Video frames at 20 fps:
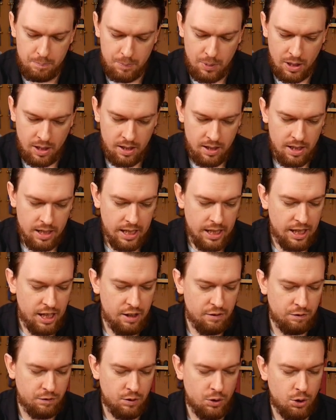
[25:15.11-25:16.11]
But
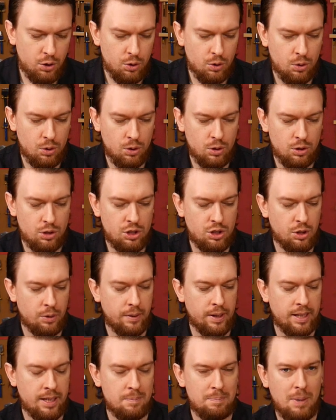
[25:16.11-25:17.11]
if you're
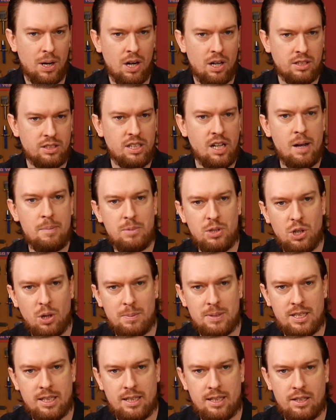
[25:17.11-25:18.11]
doing a part time
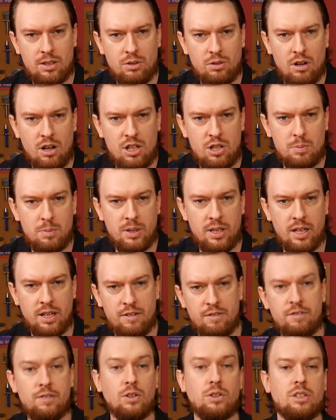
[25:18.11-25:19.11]
job as a leather craftsman
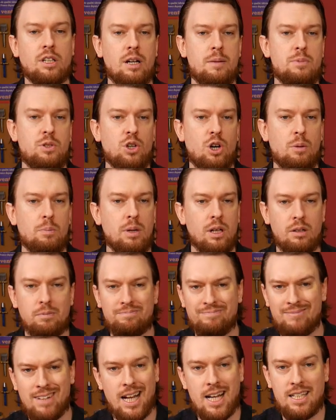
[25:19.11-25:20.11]
and a full time job
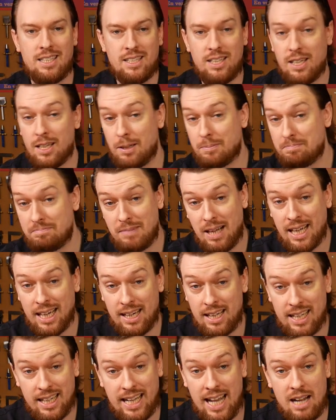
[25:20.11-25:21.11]
as a,
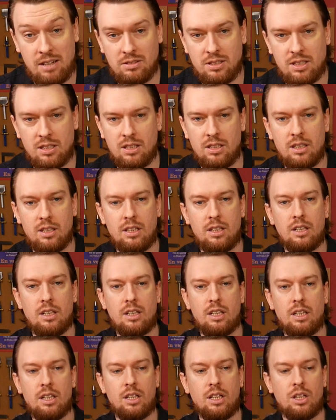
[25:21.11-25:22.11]
an accountant,
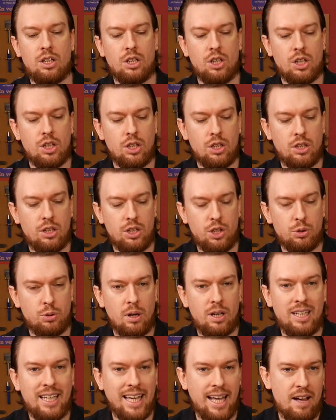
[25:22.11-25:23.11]

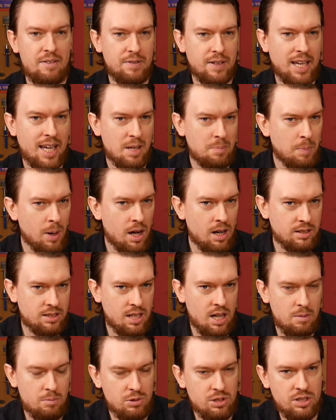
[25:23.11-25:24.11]
you're only ever getting part
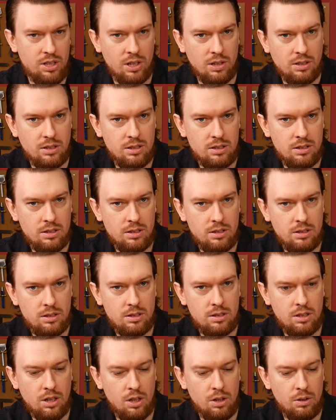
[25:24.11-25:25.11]
time results.
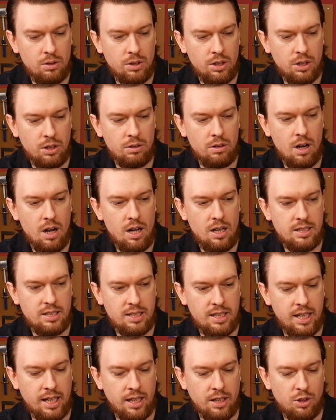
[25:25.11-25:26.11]
So you're
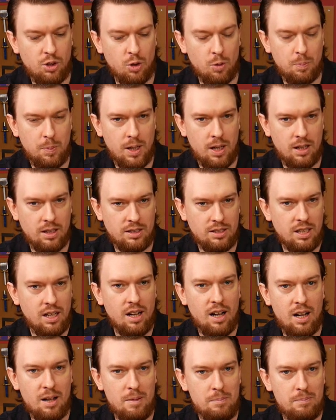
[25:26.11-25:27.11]
asking your part
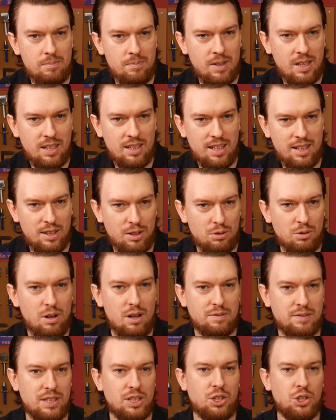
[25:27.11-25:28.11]
time leather
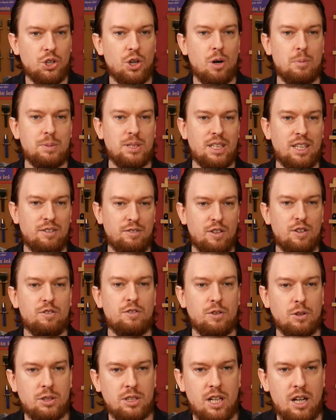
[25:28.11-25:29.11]
crafting job to give you
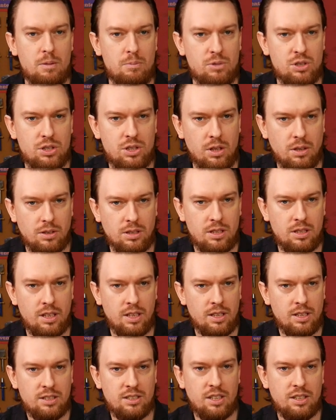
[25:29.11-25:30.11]
full time results
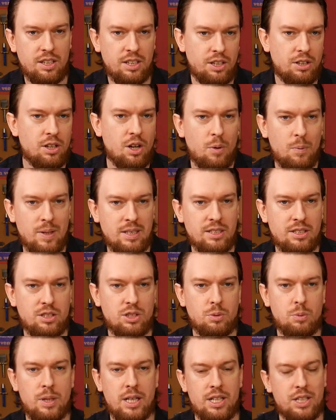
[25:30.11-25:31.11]
so that you know when to
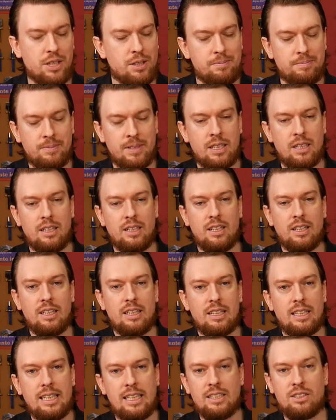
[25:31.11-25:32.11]
switch.
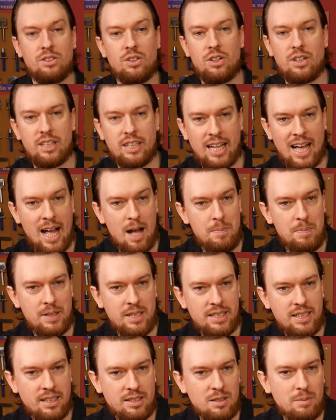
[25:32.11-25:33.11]
It's not going to
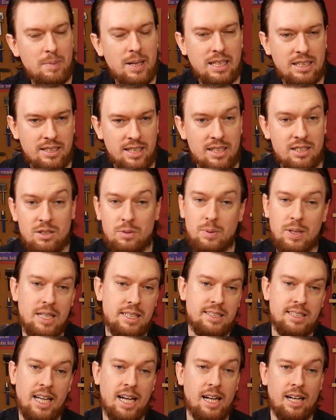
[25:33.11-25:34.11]
happen, doesn't make sense. And when I
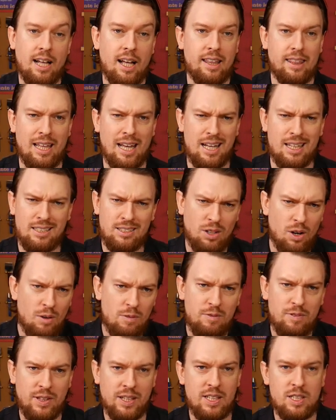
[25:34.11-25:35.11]
say it like that, it's
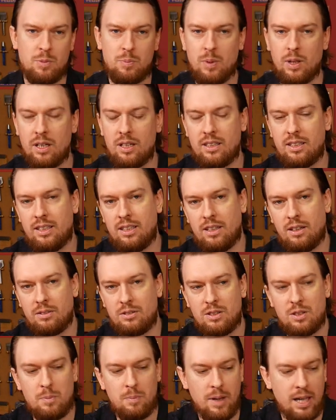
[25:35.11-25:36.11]
obvious, but you know,
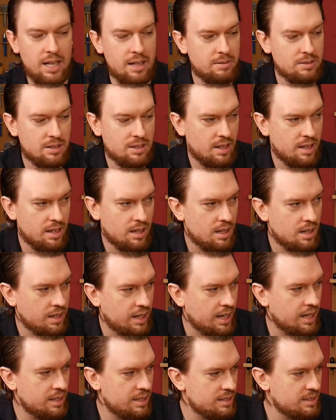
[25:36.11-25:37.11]
to me, it was like,
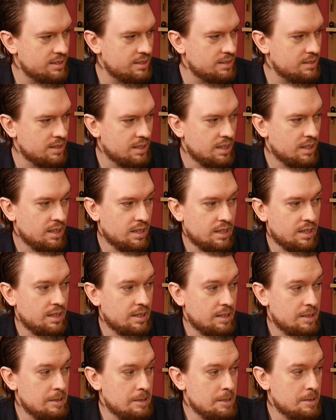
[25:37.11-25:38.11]
okay, this is,
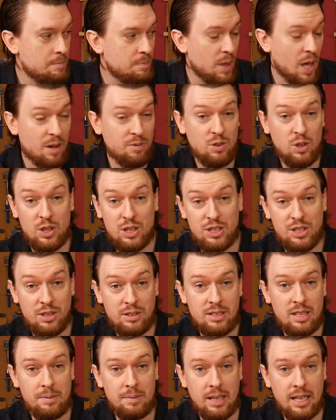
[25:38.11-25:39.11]
I've got to
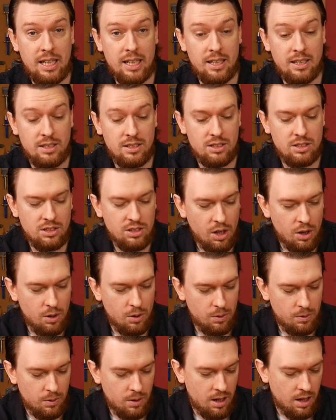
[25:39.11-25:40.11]
do something here.
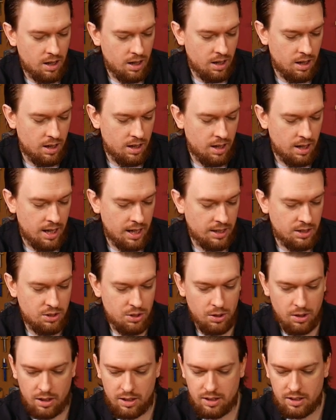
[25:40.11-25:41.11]
So uh, I
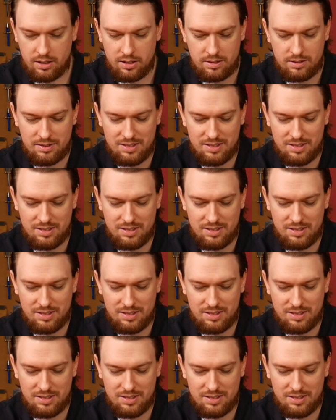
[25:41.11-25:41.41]
took